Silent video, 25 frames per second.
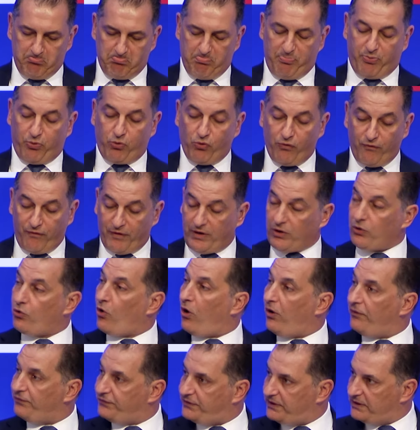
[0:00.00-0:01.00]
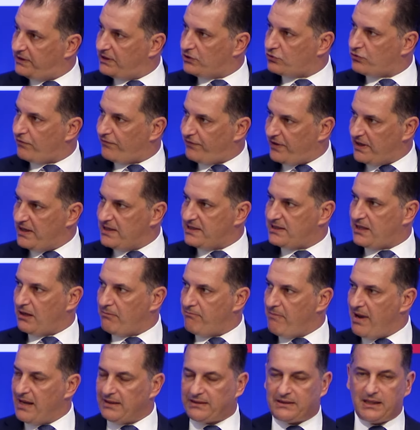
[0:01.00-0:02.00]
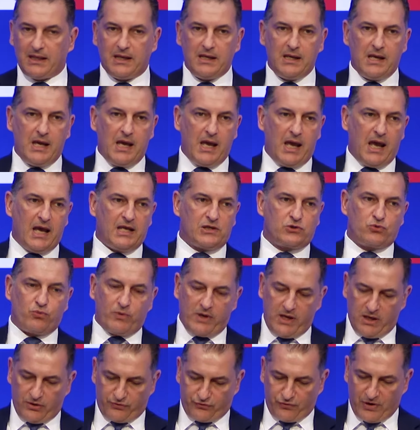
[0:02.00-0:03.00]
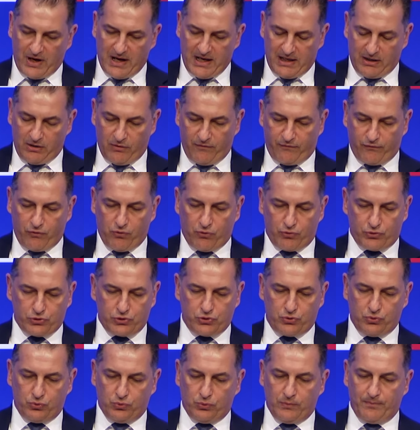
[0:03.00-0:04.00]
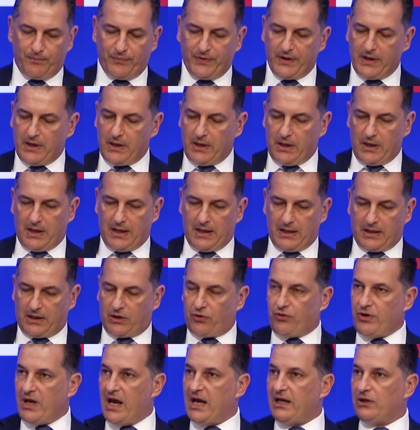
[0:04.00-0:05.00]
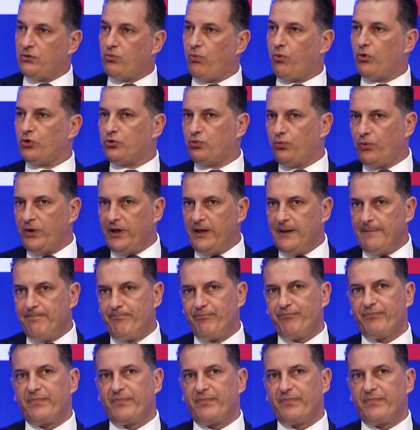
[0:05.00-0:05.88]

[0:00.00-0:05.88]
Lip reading: proven quantities of the Eastern Med, as we are trying, of course, to create what we